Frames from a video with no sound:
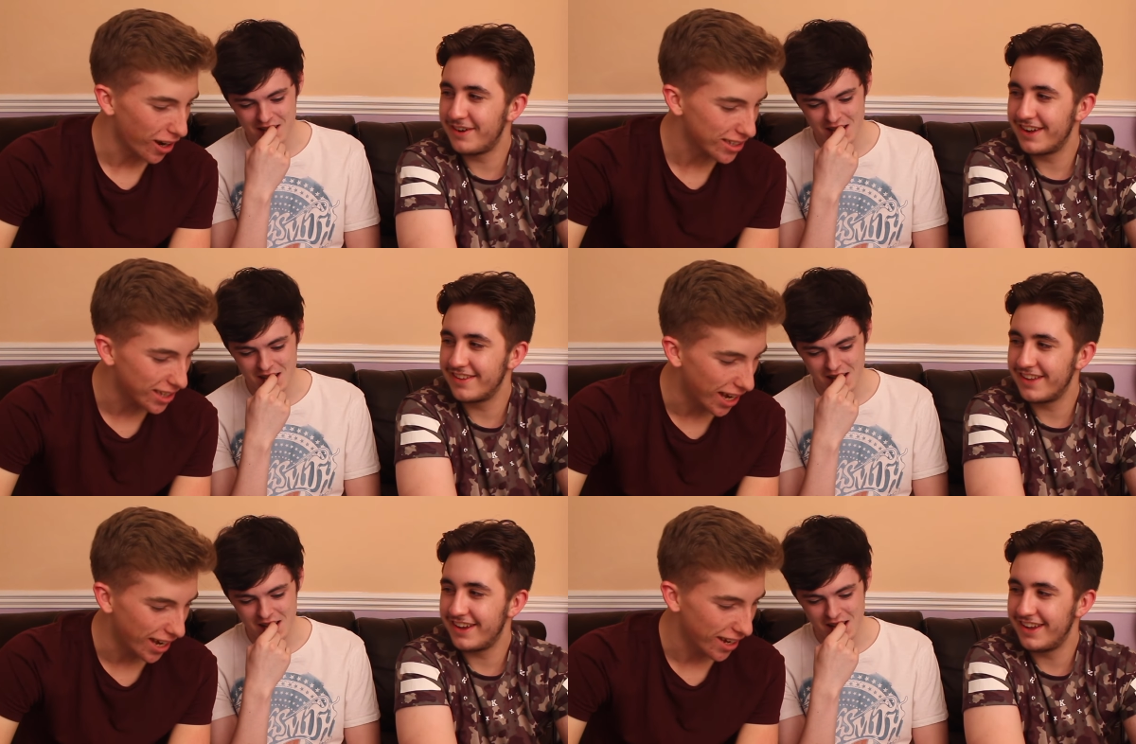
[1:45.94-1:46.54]
Speaker 1: what I
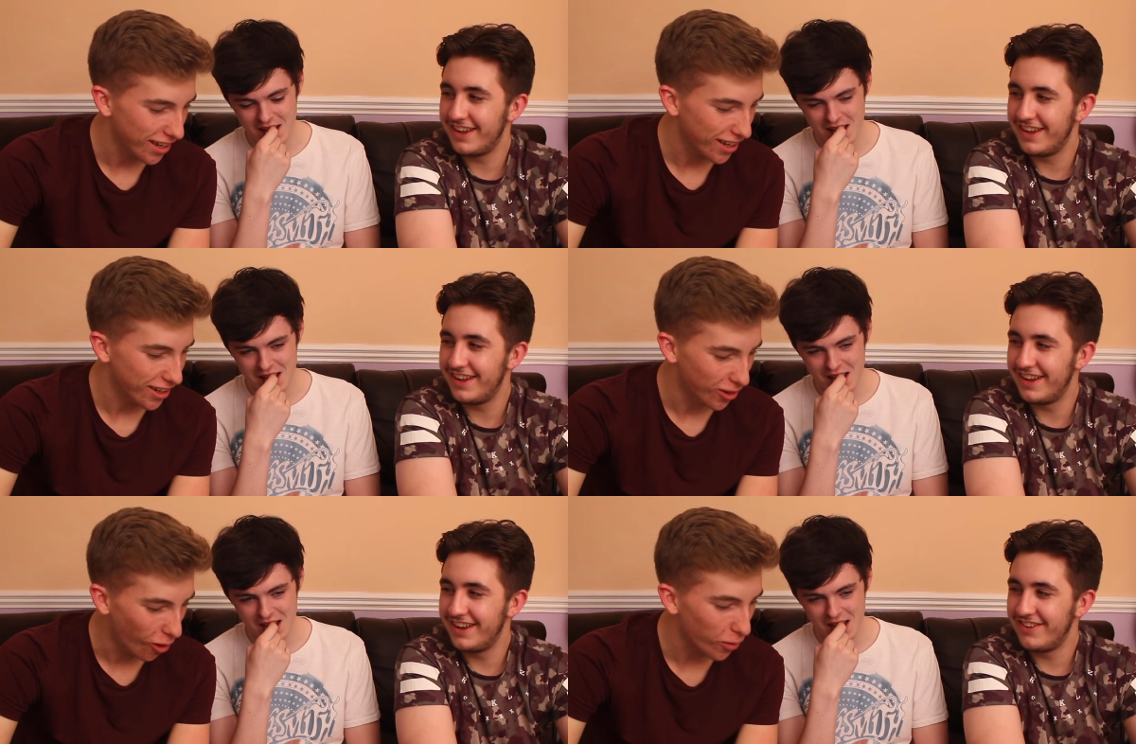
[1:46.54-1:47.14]
say,
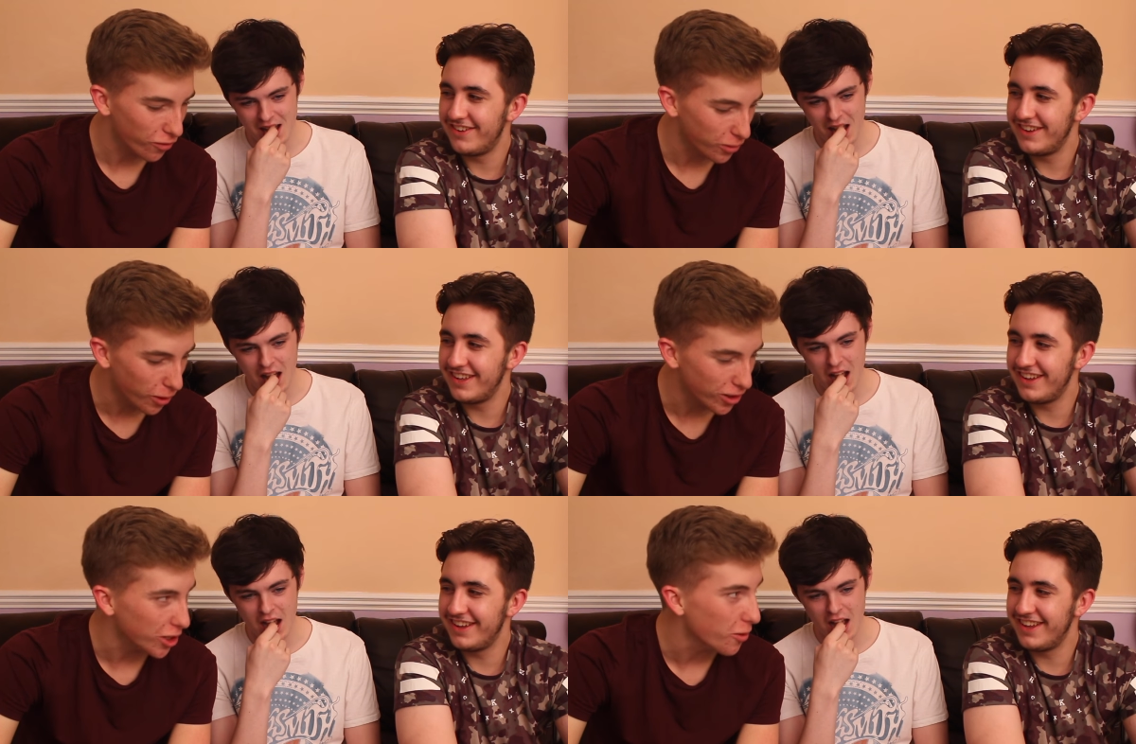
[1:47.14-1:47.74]
not for
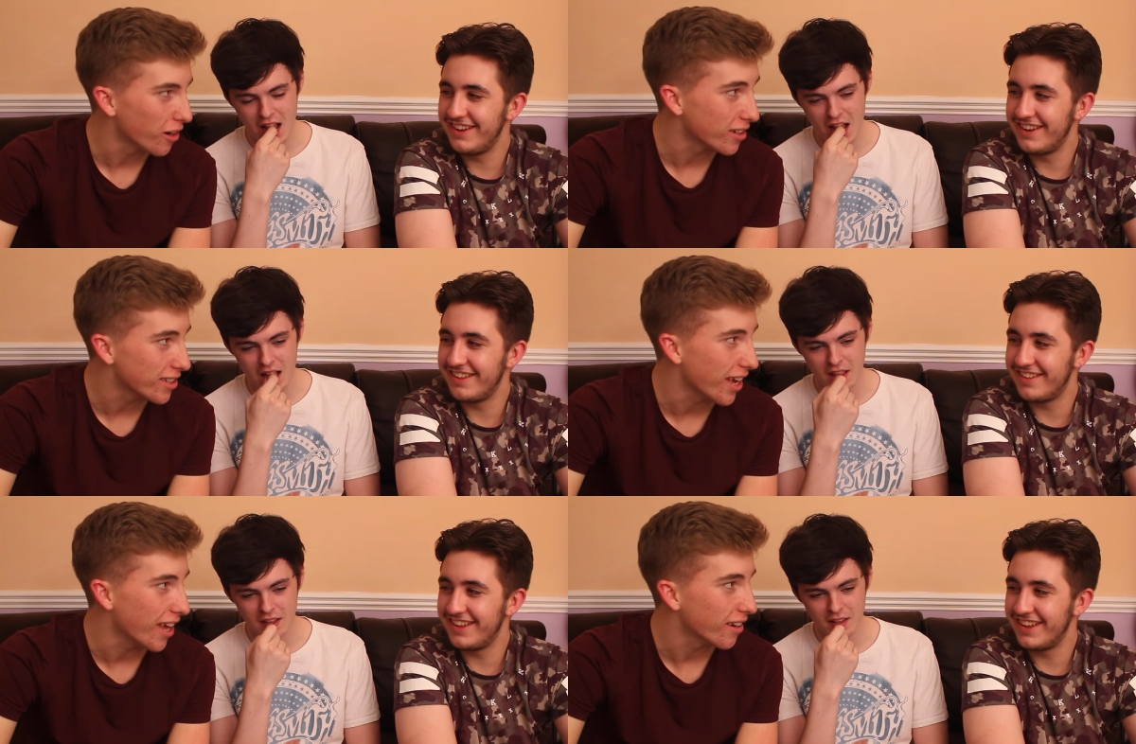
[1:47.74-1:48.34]
what you
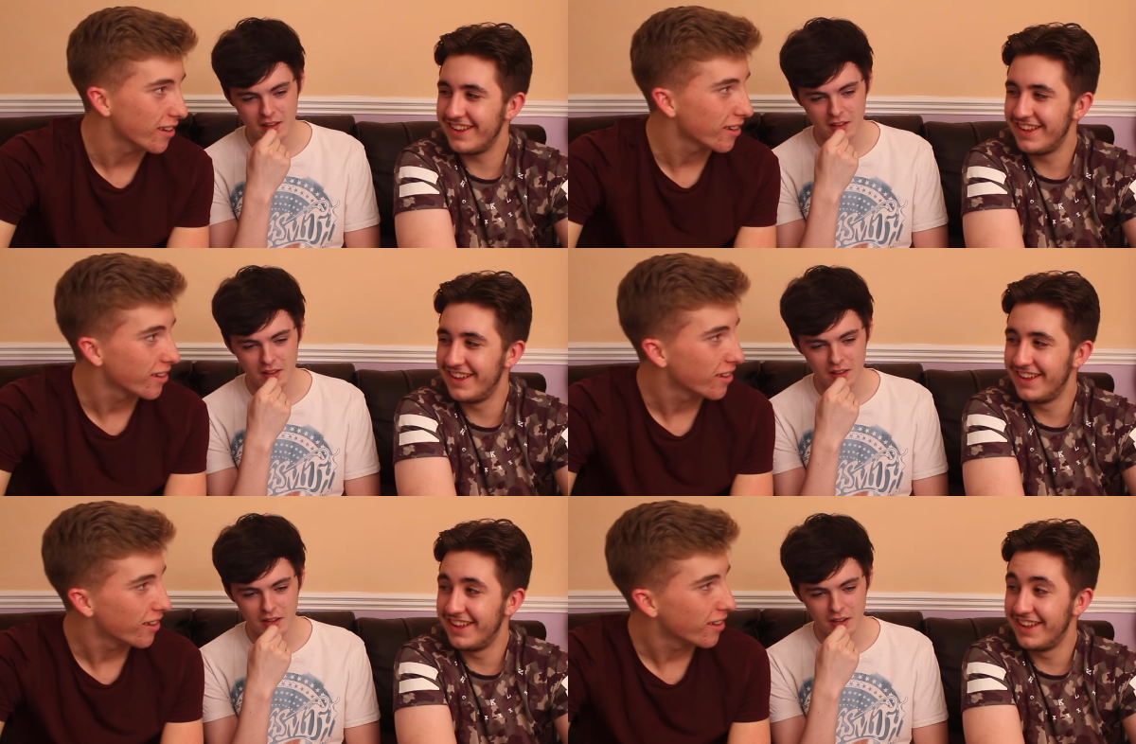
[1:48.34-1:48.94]
understand.
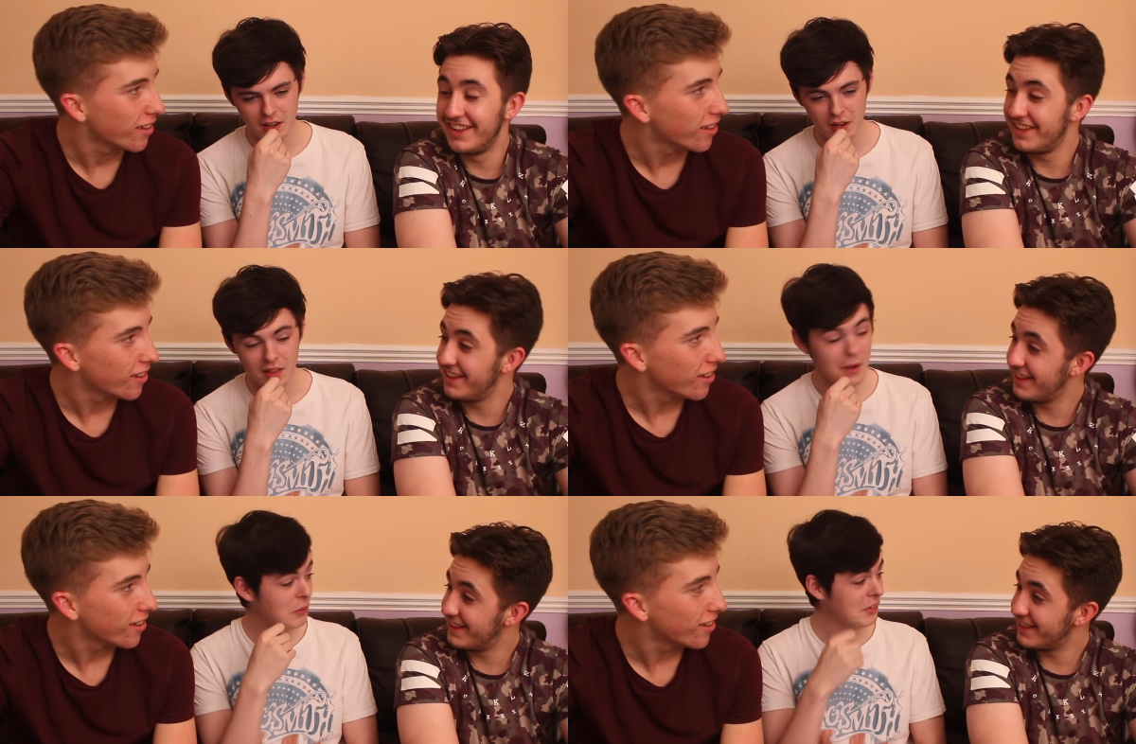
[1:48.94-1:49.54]

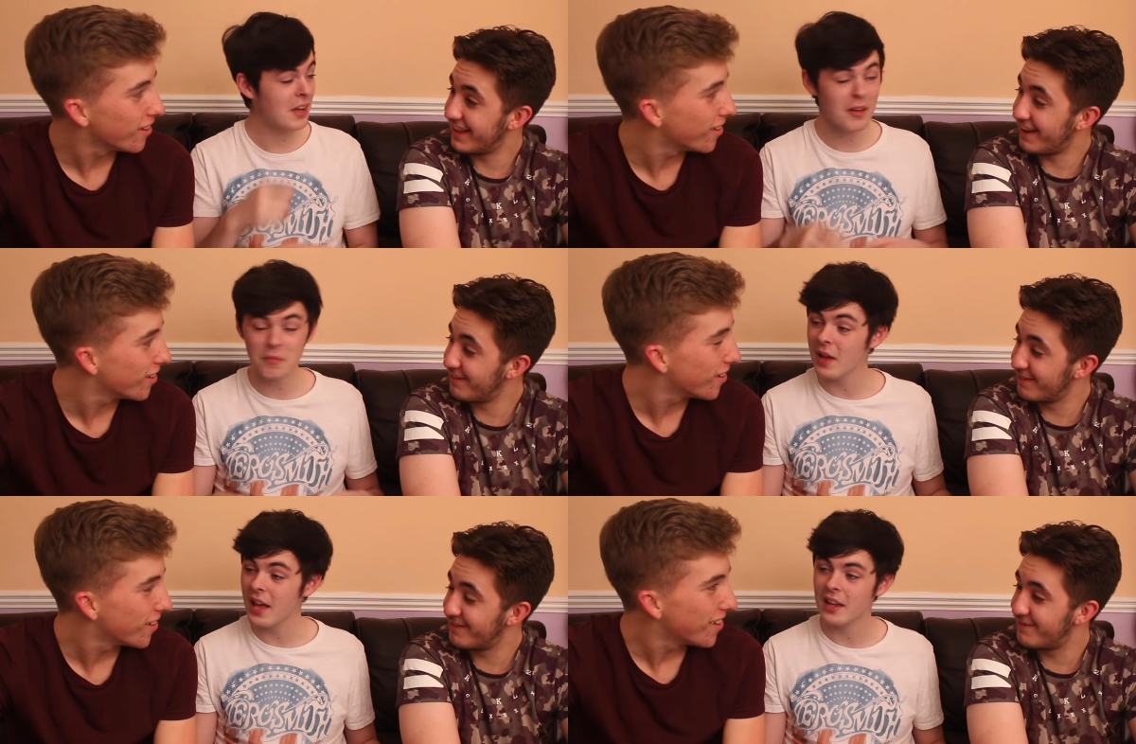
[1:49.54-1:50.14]
Speaker 2: That was not
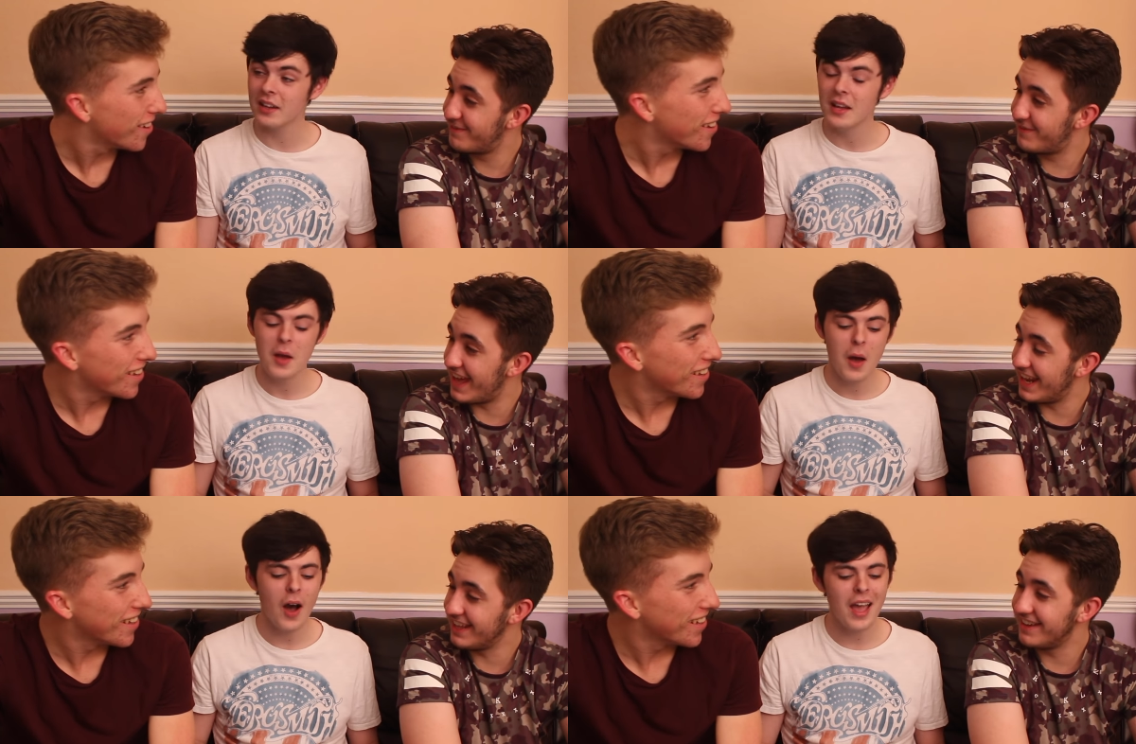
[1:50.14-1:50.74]
that was bad.
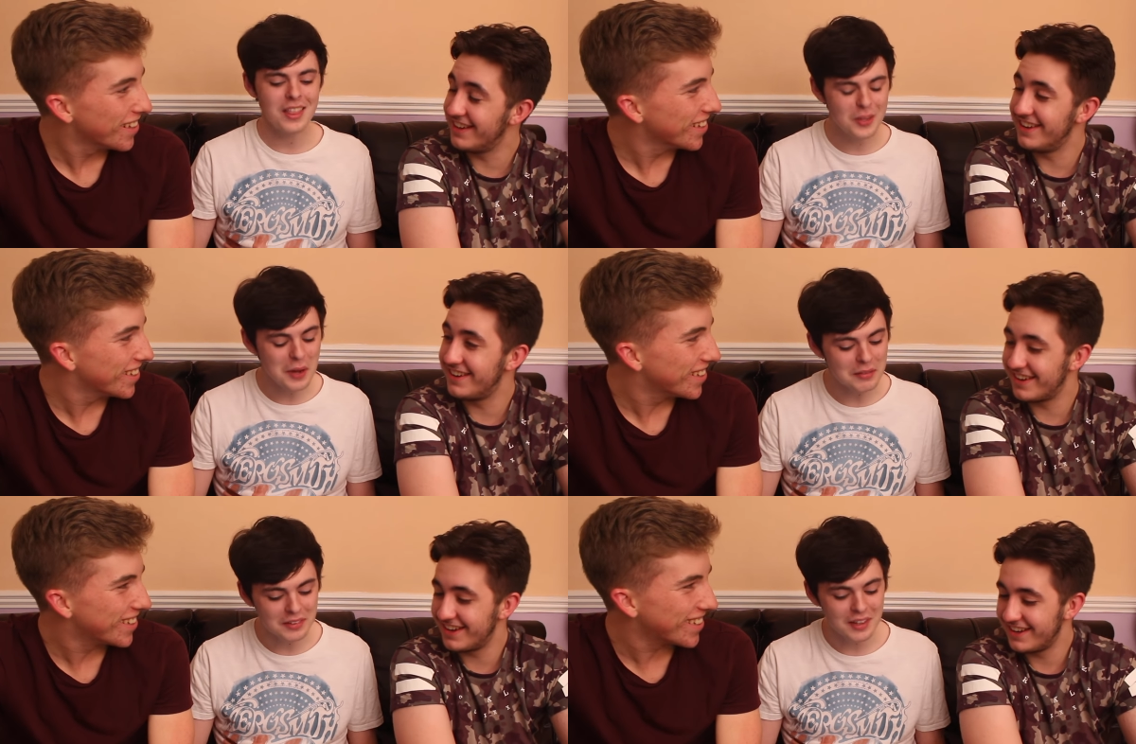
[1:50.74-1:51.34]
Fairly good. I
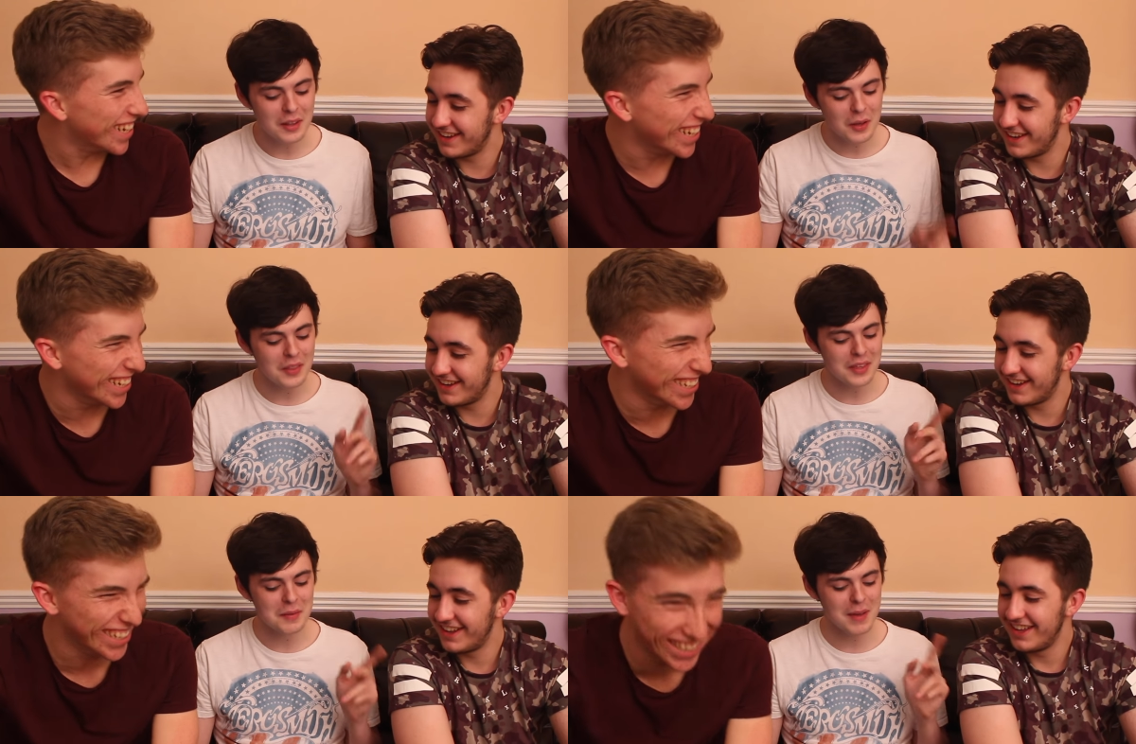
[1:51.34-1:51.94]
do have to say
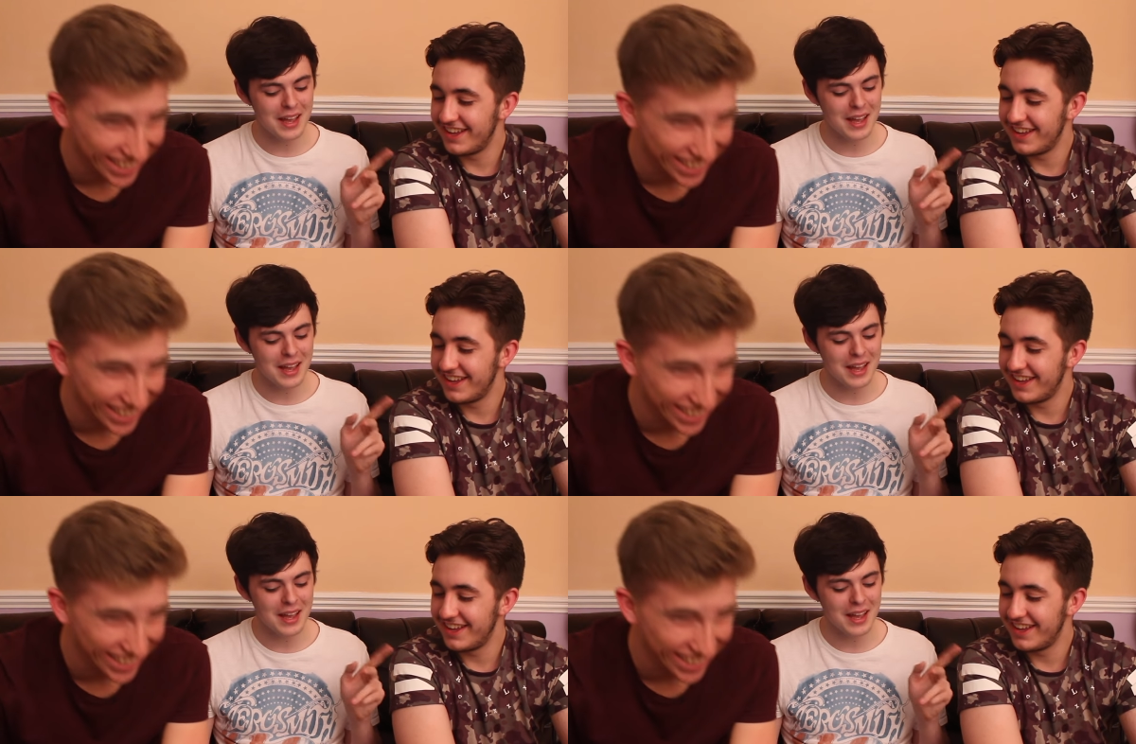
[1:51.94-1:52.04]
that I